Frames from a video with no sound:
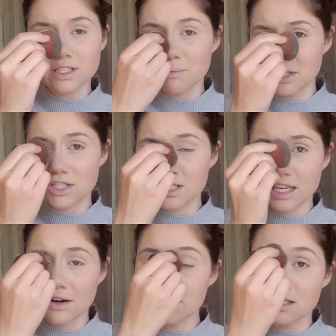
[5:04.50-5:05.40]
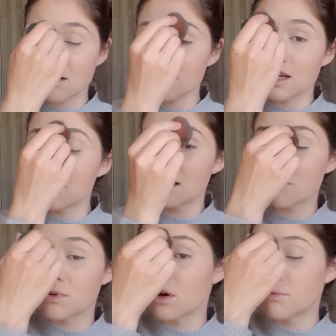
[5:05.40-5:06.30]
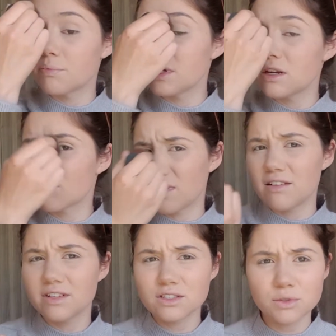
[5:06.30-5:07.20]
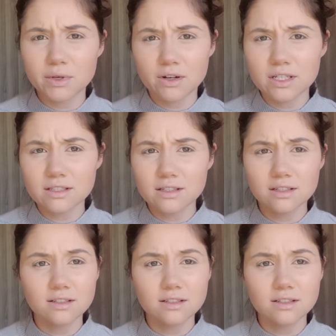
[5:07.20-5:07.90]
us a bunch of scary stuff that ended up not being relevant, to be honest.